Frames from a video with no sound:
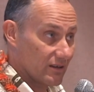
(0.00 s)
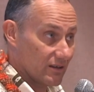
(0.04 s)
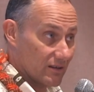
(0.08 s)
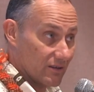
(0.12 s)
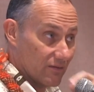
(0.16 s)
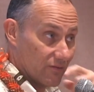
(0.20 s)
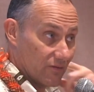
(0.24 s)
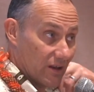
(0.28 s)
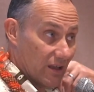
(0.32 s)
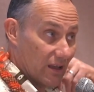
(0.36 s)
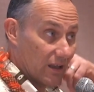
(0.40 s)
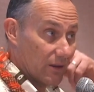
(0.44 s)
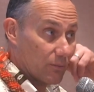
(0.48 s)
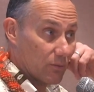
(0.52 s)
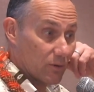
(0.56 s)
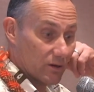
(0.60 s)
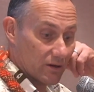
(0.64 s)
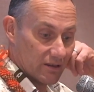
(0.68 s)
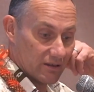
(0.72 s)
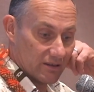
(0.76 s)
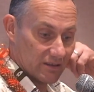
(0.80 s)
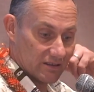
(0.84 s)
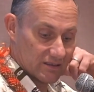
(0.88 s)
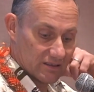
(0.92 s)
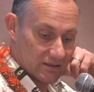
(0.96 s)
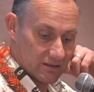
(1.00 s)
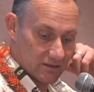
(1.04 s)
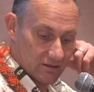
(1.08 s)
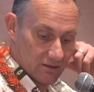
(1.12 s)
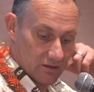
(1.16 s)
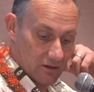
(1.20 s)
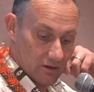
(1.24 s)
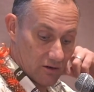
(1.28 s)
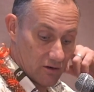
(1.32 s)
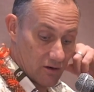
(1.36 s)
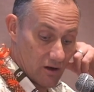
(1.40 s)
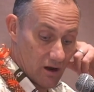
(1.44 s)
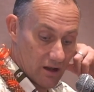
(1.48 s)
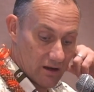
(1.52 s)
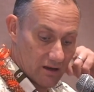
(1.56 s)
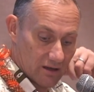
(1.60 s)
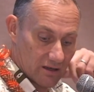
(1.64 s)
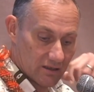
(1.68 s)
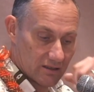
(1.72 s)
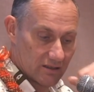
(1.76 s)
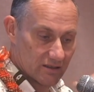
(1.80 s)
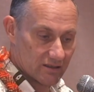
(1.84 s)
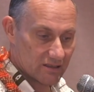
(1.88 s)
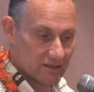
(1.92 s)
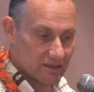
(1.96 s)
develop one of these
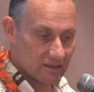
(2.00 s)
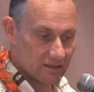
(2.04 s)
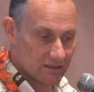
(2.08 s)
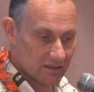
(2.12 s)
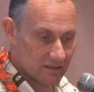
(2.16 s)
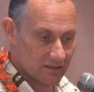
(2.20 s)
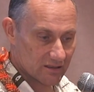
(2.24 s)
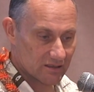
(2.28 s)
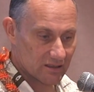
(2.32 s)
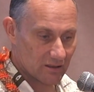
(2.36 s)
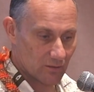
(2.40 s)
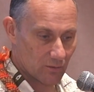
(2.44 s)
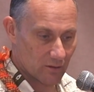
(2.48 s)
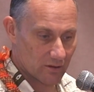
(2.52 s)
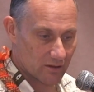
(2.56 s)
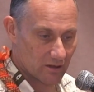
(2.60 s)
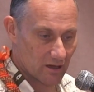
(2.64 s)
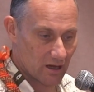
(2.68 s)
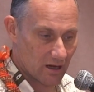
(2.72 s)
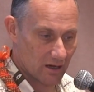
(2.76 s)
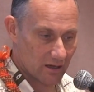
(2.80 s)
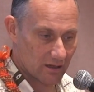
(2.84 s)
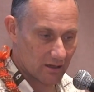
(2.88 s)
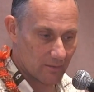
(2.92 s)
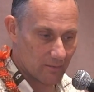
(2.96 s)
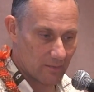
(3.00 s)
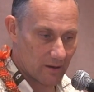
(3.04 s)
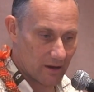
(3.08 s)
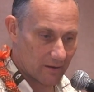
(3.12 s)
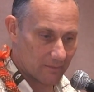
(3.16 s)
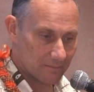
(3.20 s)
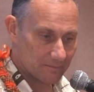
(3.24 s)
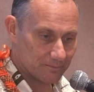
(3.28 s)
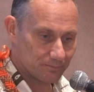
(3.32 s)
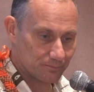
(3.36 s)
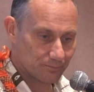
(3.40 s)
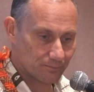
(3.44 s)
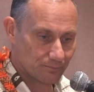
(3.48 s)
chronic diseases that we're talking about.